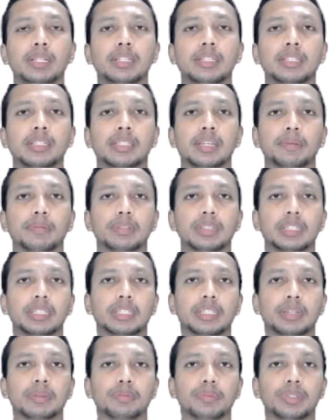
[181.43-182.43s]

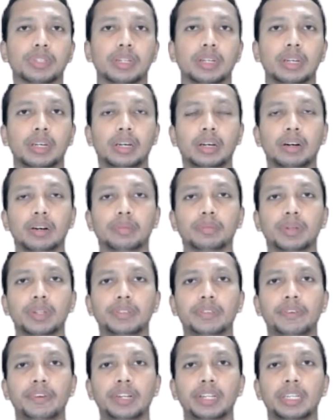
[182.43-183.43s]
subsystems; number
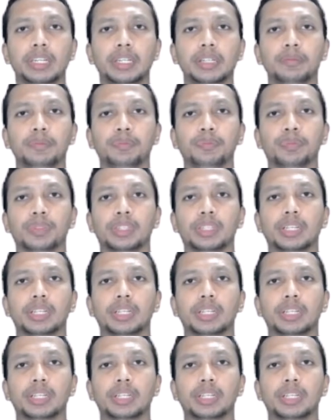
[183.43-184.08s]
three, data